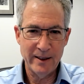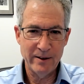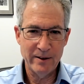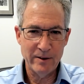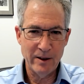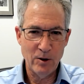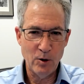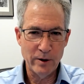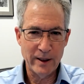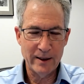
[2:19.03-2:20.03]
And
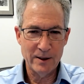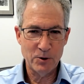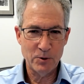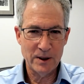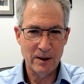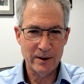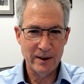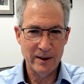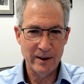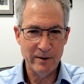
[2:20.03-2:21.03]
all that has
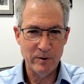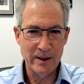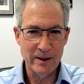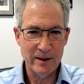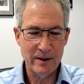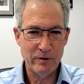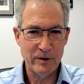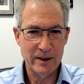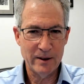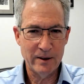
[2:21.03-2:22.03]
resulted in a really
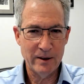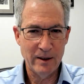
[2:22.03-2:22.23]
different